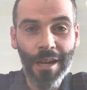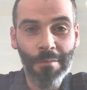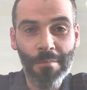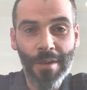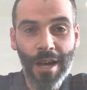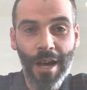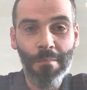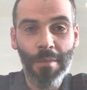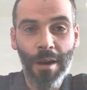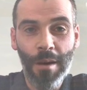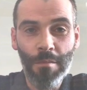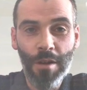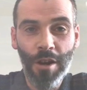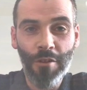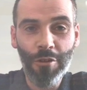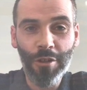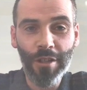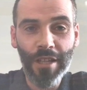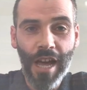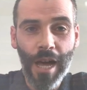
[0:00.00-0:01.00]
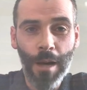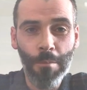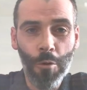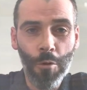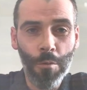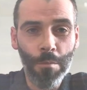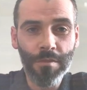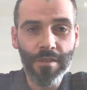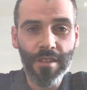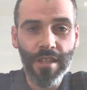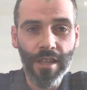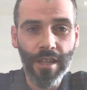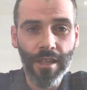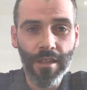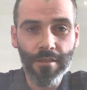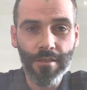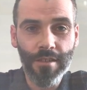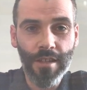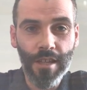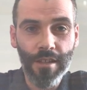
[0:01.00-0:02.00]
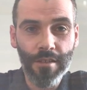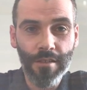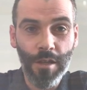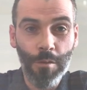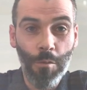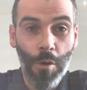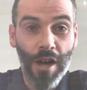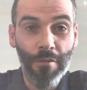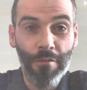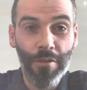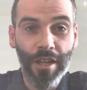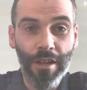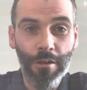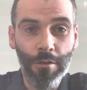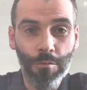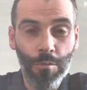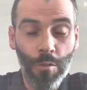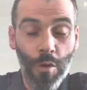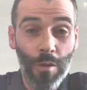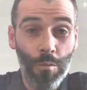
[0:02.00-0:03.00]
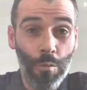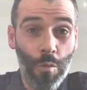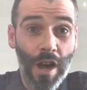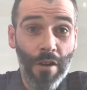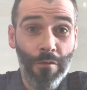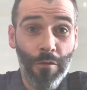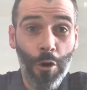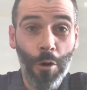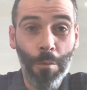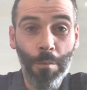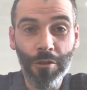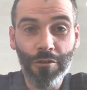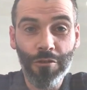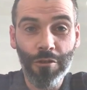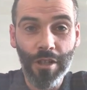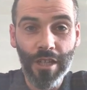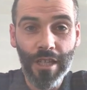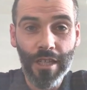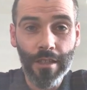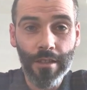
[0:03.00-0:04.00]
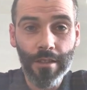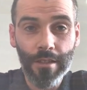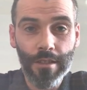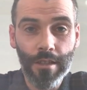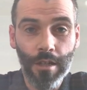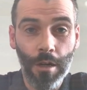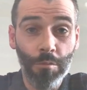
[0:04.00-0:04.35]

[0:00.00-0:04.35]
I really am open to whatever opportunity